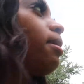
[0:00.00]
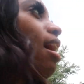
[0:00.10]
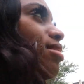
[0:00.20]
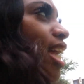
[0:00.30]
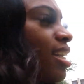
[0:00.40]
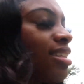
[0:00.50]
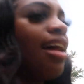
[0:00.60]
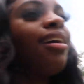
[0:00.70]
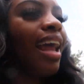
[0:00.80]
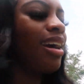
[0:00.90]
But I was like,
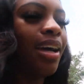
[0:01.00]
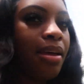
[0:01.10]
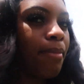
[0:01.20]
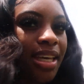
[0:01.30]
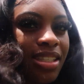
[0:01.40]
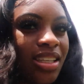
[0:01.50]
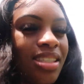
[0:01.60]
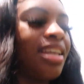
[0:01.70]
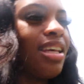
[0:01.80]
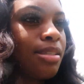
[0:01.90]
that couldn't make sense.
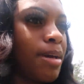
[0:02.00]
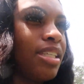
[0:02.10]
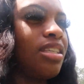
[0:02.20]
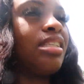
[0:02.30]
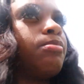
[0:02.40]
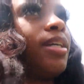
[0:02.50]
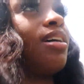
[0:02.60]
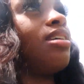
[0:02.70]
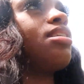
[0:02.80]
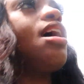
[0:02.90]
That doesn't make sense
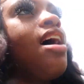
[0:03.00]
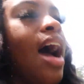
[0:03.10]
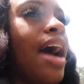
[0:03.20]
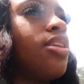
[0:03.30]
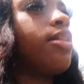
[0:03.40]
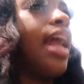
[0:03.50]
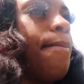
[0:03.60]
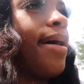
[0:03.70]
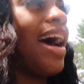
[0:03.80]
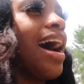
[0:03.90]
because I know that I
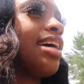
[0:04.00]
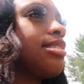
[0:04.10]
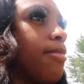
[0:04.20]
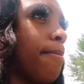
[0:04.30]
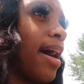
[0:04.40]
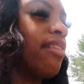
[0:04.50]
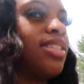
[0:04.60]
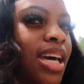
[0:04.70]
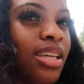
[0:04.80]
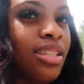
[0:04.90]
passed my math
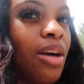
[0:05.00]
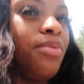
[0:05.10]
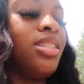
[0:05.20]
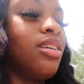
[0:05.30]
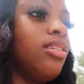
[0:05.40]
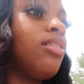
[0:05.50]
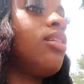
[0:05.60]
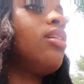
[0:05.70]
test that we took